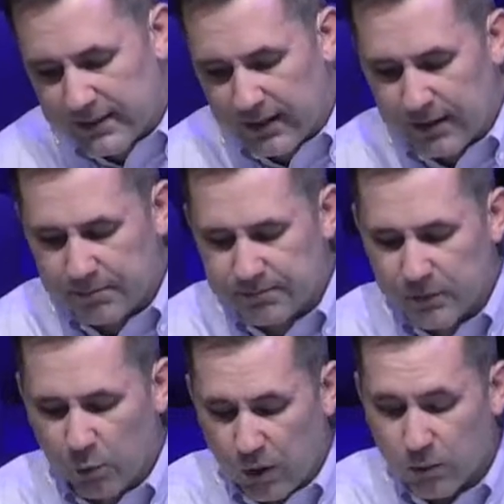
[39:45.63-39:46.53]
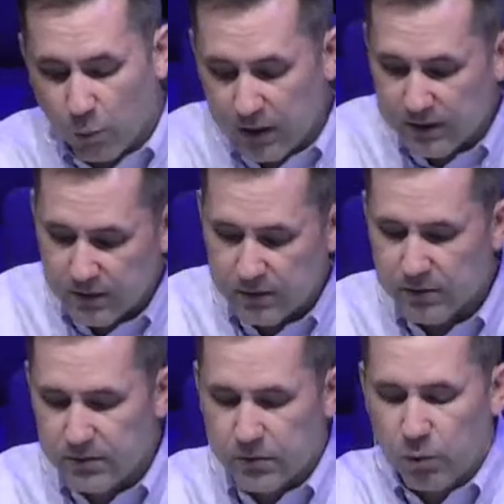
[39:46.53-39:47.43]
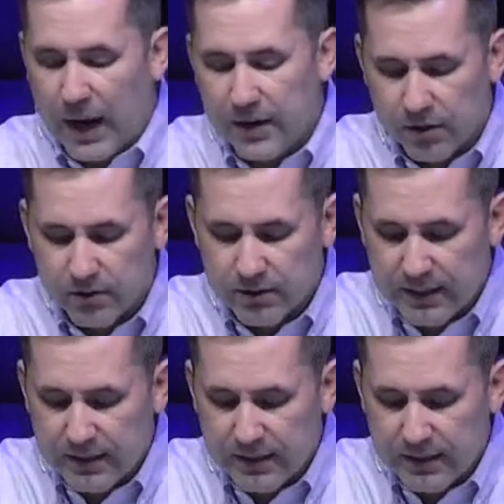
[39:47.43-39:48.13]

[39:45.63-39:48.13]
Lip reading: one writer